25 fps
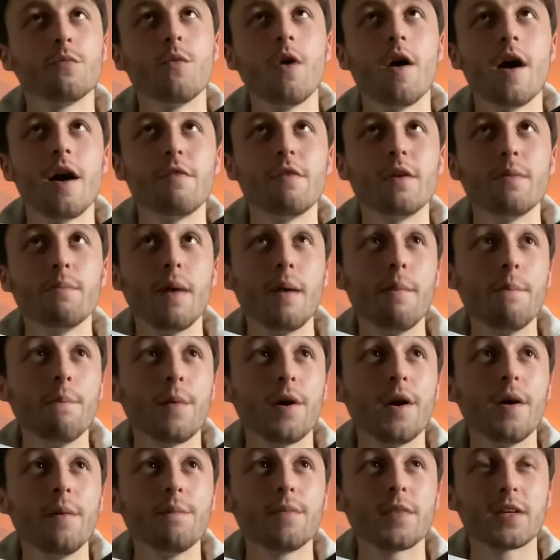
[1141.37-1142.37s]
I
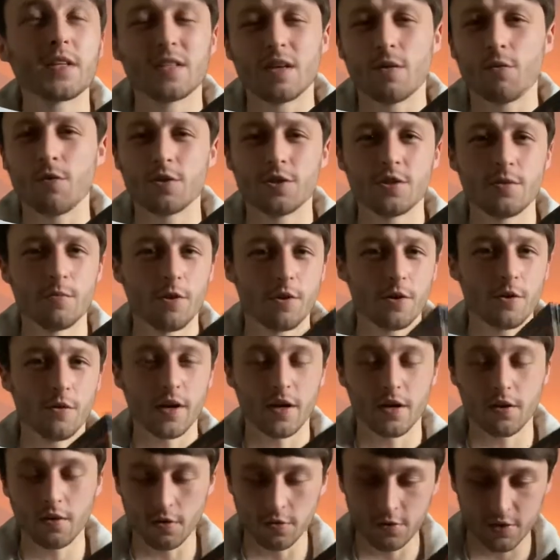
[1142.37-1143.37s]
remember, because I watched them all
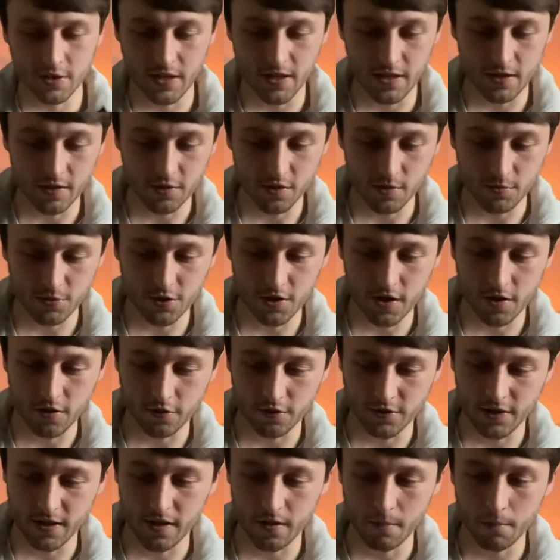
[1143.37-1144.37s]
quite close together, so I'm trying not
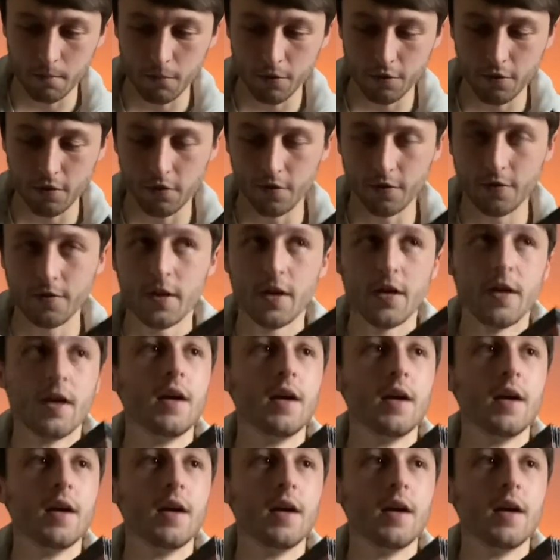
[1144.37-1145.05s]
to get them muddled.